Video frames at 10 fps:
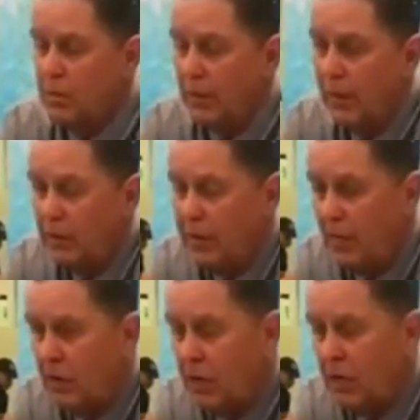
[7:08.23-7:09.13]
You know, they're
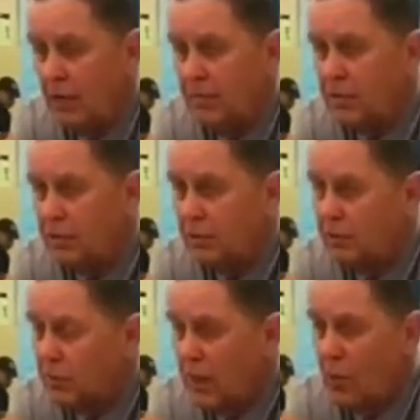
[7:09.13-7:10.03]
daring him to
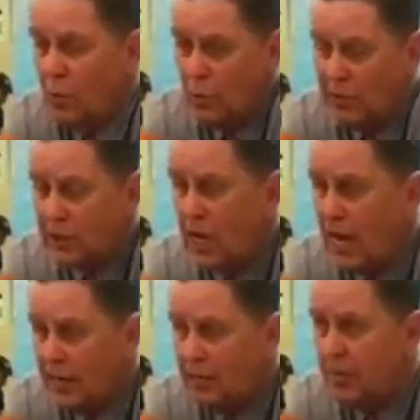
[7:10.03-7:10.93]
shoot. You know, we want
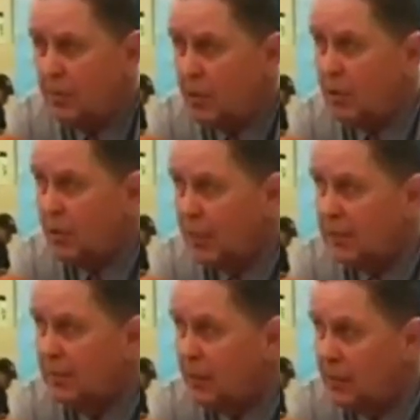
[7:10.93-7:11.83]
Scotty to be more
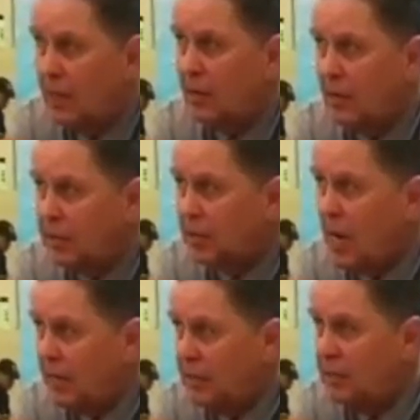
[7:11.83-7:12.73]
aggressive. They're daring
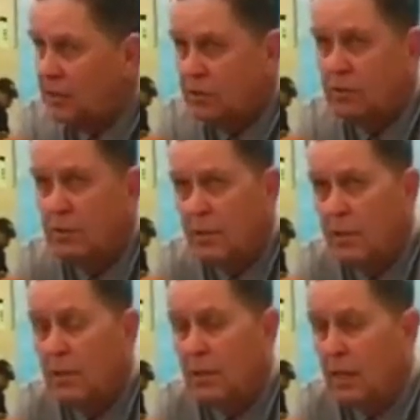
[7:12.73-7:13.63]
Scotty to shoot.
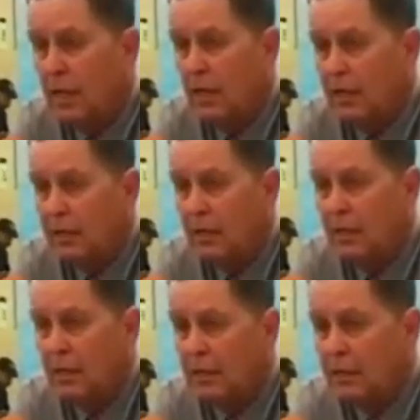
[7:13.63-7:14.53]
And
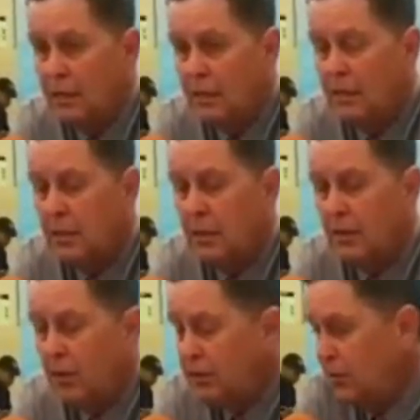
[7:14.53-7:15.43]

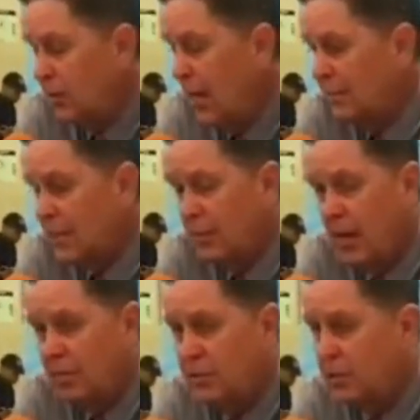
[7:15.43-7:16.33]
those two guys come
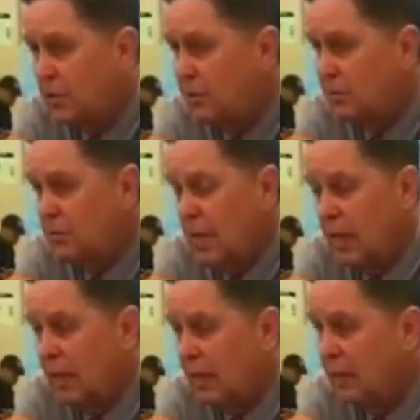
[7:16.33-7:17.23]
out and shoot
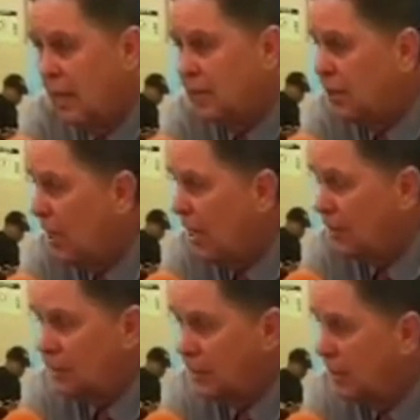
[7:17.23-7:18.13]
and hit
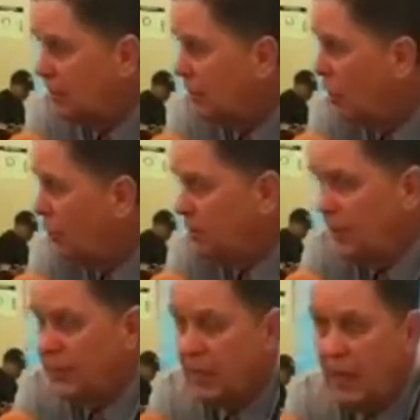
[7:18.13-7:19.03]
shots, then it opens
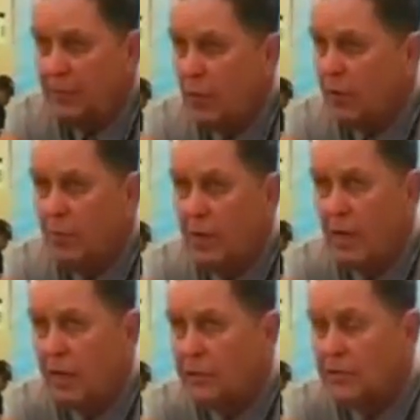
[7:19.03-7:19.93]
up the game for
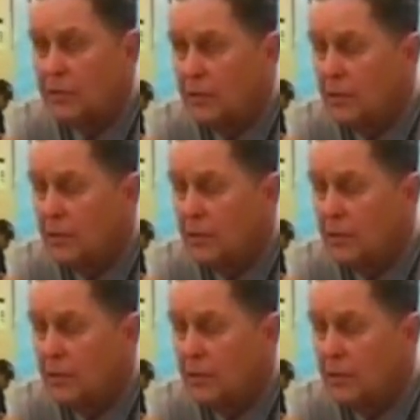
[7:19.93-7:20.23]
everybody else.